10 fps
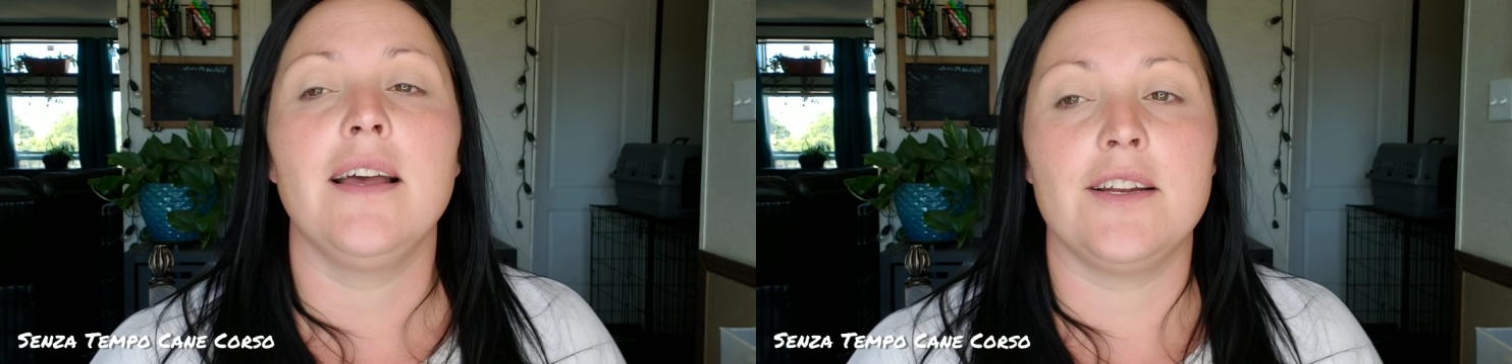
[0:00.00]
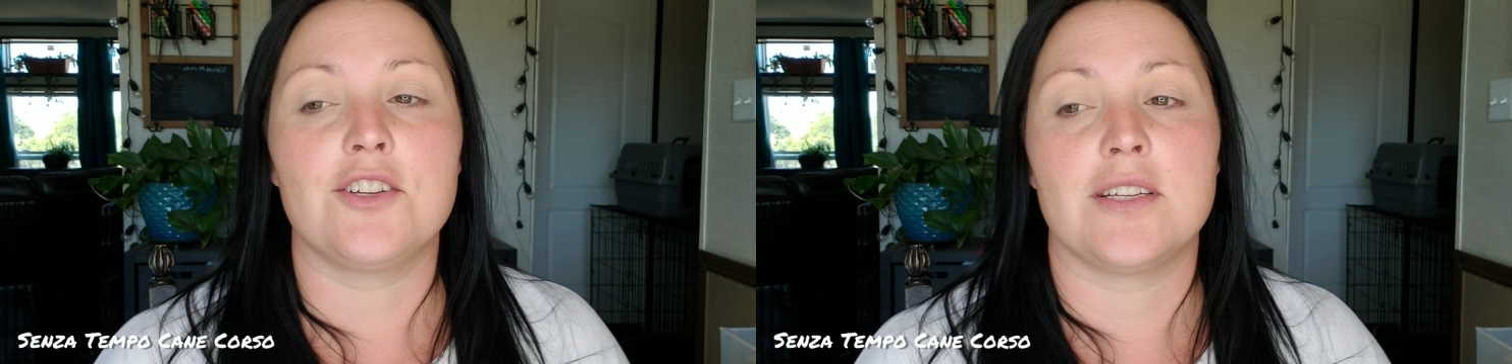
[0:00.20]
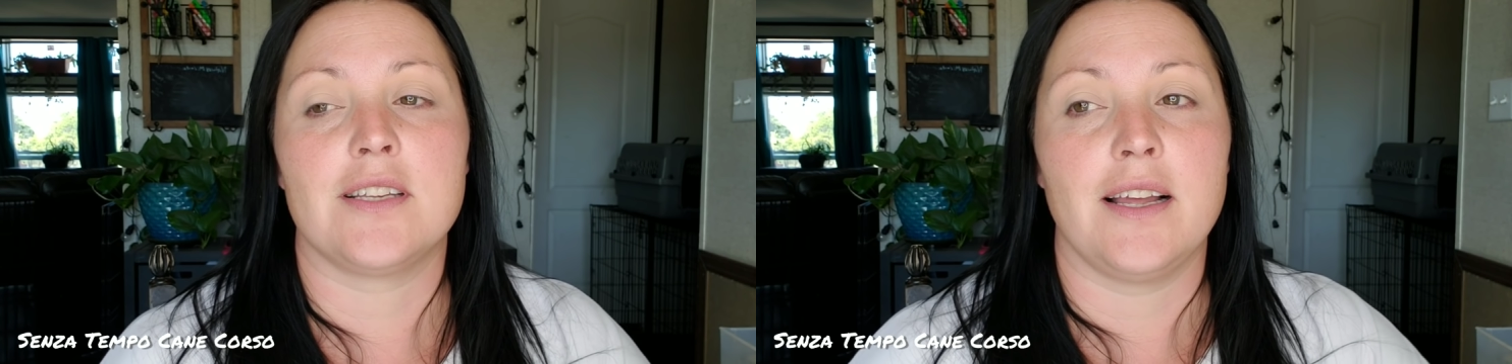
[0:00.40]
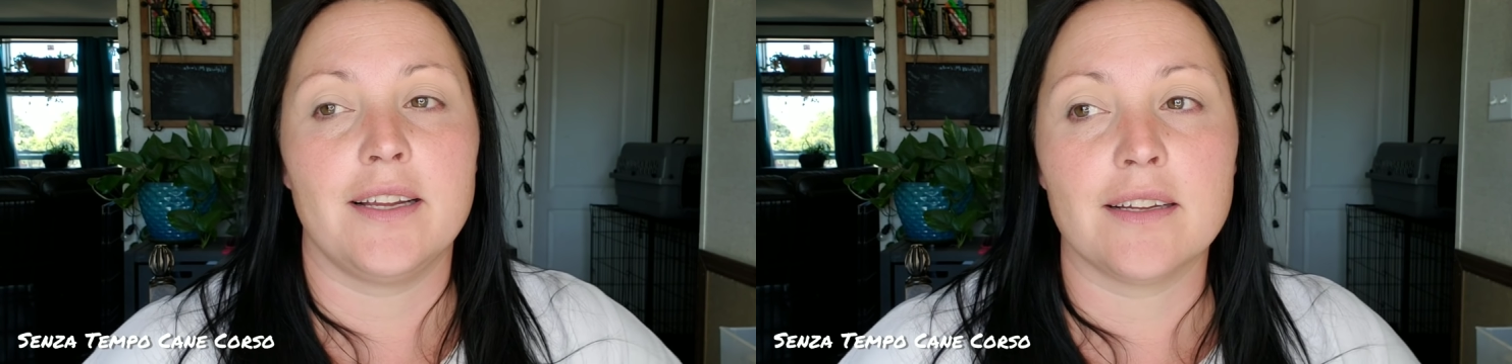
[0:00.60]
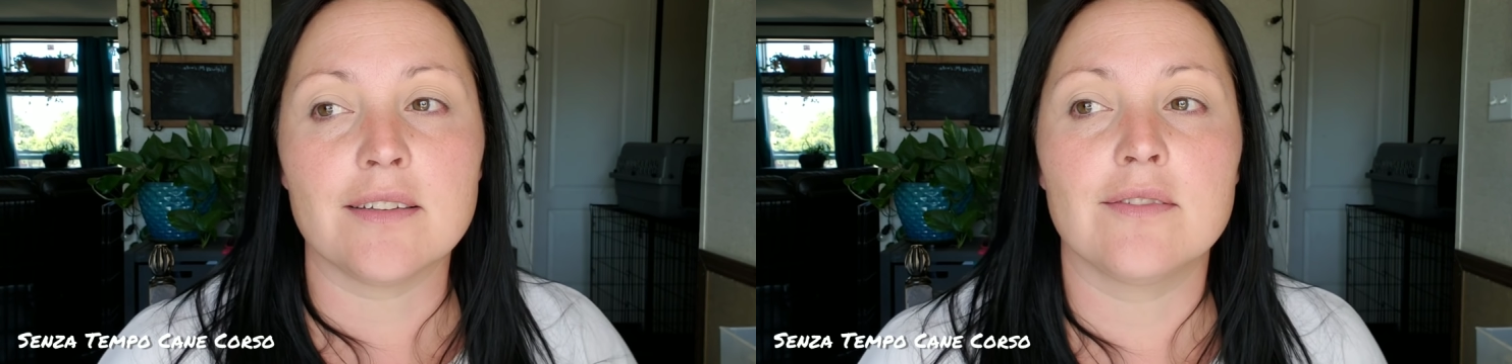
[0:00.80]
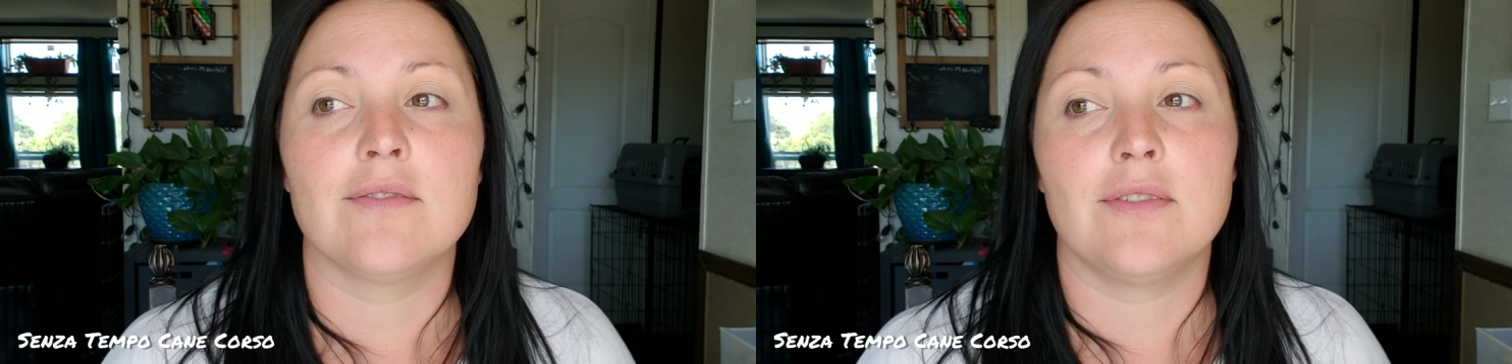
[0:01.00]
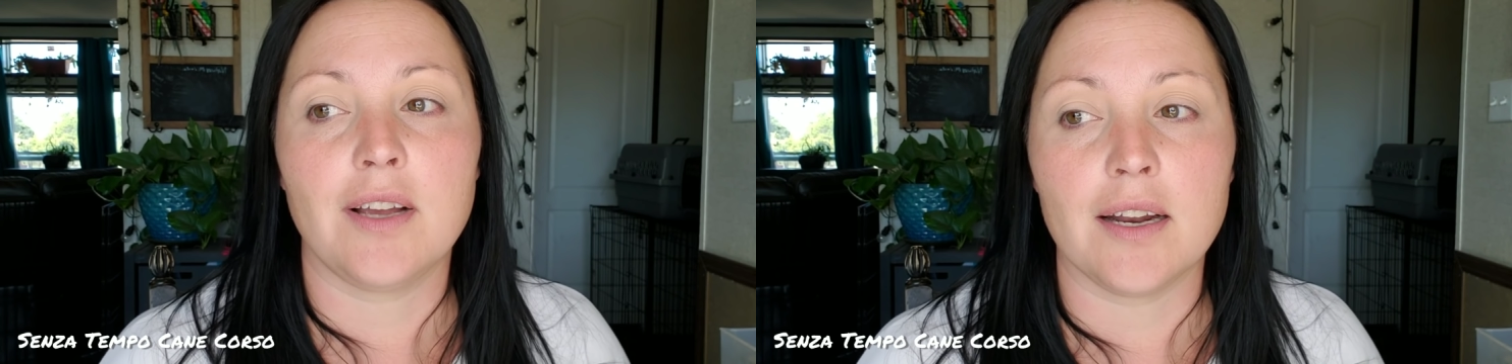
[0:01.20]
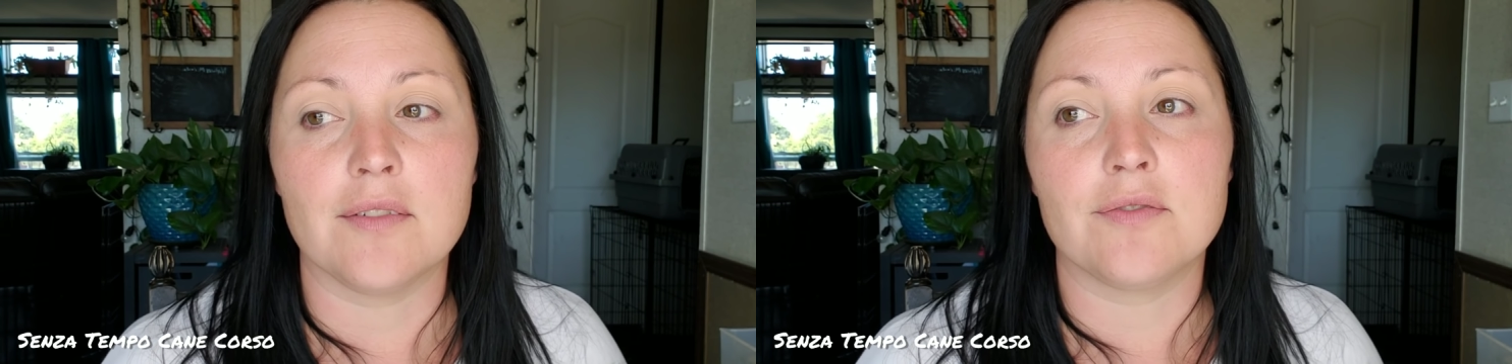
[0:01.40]
and just like
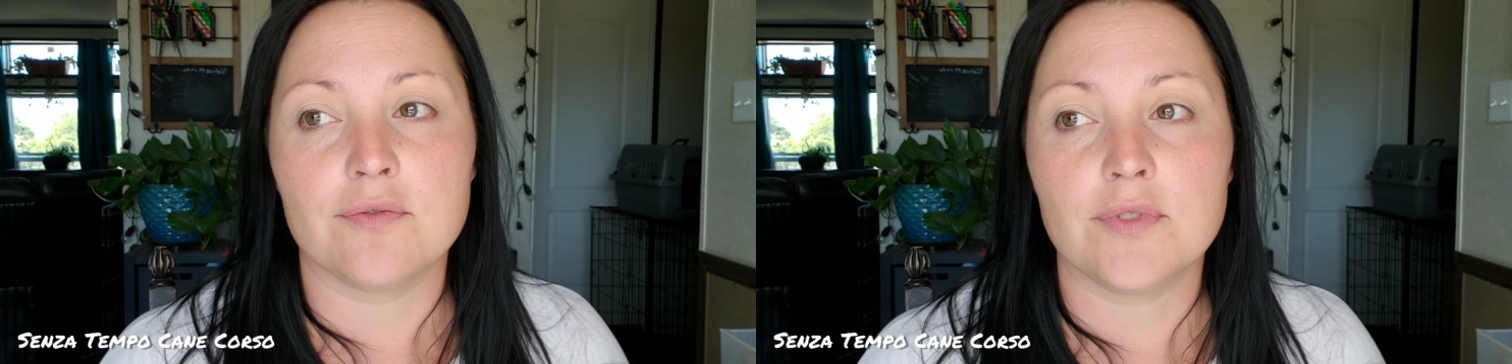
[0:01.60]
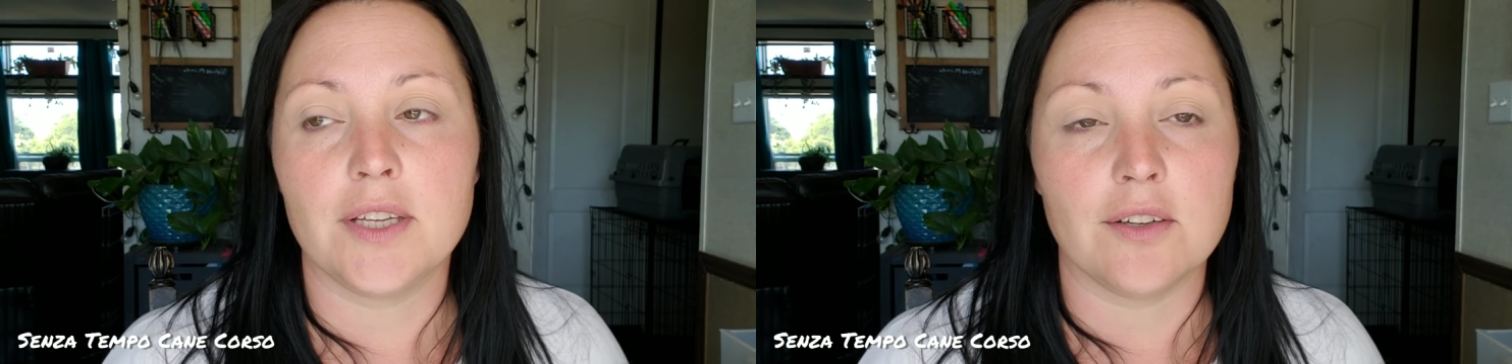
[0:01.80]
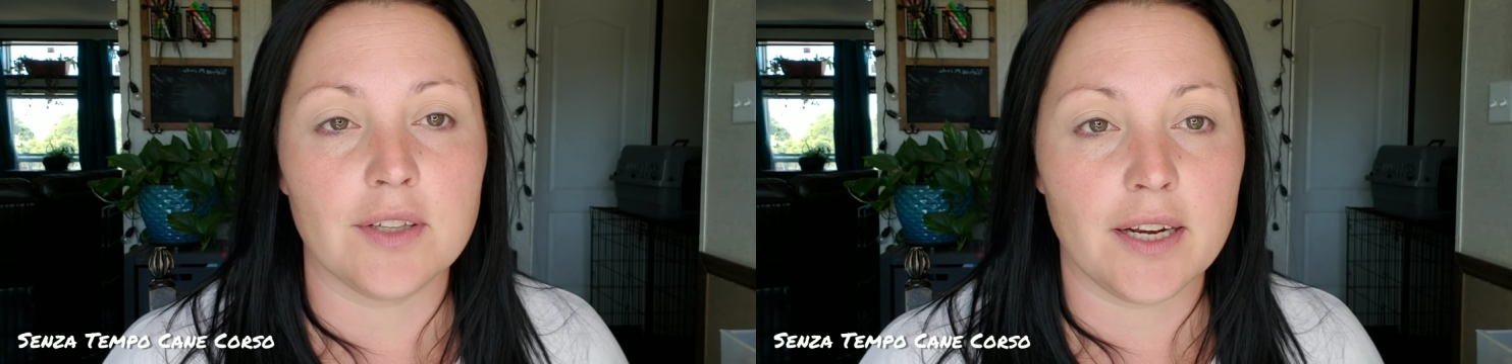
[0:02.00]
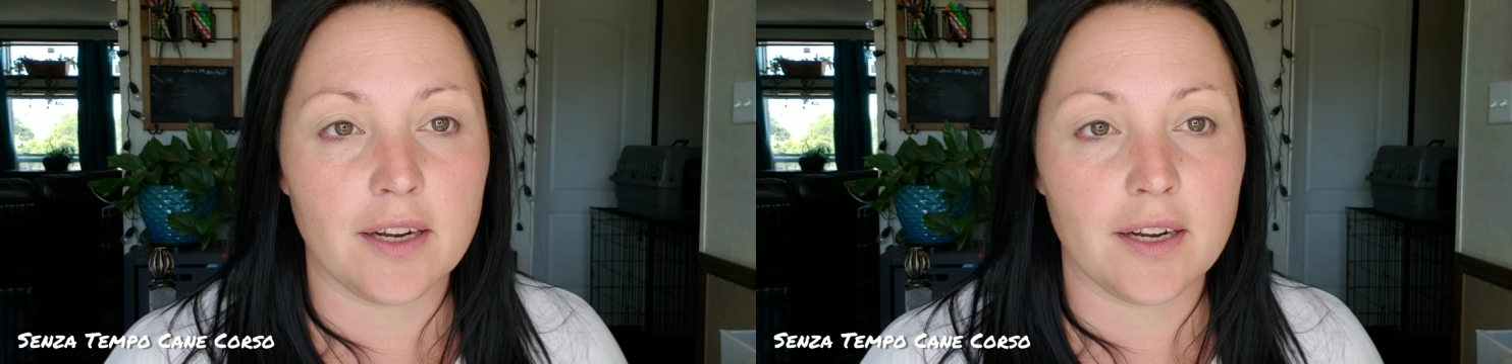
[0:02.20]
kind of, let